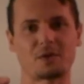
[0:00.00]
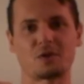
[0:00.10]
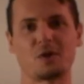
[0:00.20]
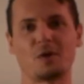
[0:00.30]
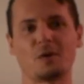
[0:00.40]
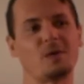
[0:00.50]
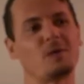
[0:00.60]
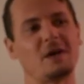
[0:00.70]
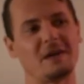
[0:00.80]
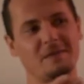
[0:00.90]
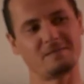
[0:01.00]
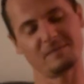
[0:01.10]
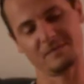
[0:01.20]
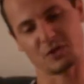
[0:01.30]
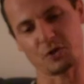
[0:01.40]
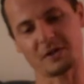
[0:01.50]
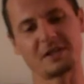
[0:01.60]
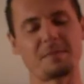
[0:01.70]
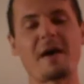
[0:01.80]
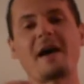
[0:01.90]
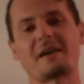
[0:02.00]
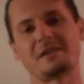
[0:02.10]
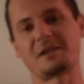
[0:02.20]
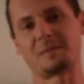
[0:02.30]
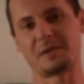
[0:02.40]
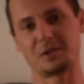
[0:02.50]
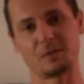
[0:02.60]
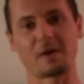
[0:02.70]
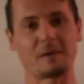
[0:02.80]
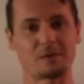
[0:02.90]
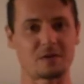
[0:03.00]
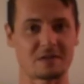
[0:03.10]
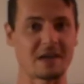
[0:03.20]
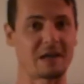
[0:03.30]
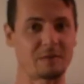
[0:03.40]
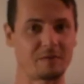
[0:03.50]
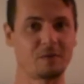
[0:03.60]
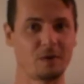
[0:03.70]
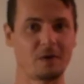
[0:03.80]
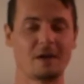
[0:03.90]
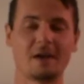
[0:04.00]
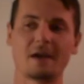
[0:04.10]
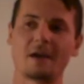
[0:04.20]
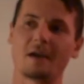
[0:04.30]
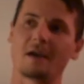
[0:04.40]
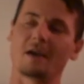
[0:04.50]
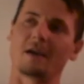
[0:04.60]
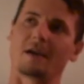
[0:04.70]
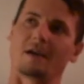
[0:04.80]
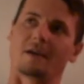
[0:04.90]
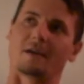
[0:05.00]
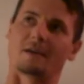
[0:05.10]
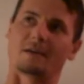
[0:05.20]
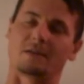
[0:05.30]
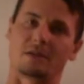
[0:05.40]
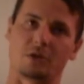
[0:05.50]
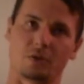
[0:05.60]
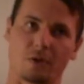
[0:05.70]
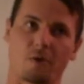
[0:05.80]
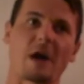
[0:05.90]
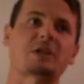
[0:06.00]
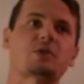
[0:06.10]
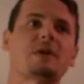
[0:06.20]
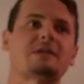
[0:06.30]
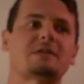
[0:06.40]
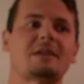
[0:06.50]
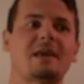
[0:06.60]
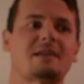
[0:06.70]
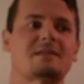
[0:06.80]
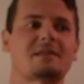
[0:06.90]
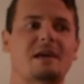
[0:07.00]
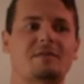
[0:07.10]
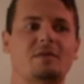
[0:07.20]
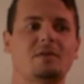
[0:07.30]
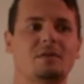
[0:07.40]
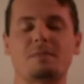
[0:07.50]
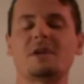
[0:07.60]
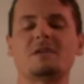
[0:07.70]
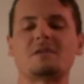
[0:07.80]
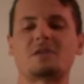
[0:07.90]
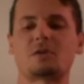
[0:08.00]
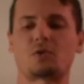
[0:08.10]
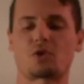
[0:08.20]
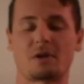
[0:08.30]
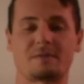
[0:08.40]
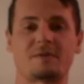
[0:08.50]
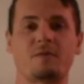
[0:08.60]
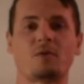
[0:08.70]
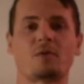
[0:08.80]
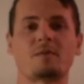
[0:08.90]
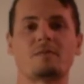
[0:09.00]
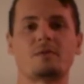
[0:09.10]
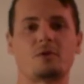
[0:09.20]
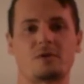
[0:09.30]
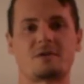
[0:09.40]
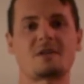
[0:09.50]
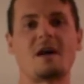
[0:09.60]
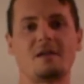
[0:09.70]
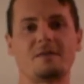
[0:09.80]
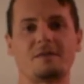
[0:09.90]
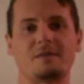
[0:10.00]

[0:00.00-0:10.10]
So, circling back a little bit to what I was saying before, to graduate to the next level, it means to transform yourself.